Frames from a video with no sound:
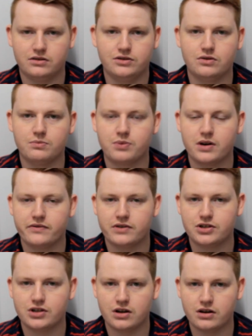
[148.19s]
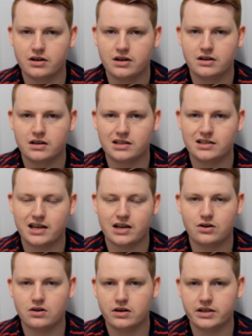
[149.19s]
onto a breakfast show and
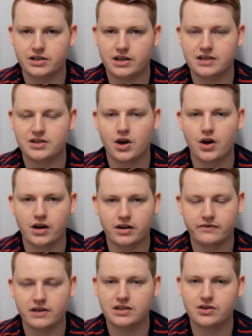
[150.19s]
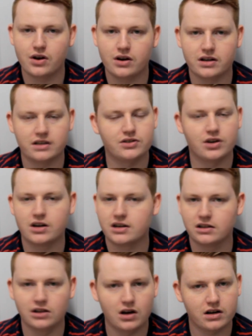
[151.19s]
saying, oh, he's, he's heard it, he's heard it, he's heard
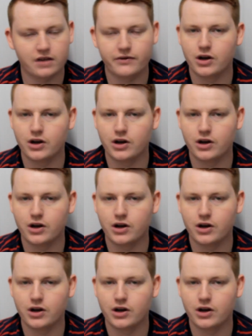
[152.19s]
it a lot.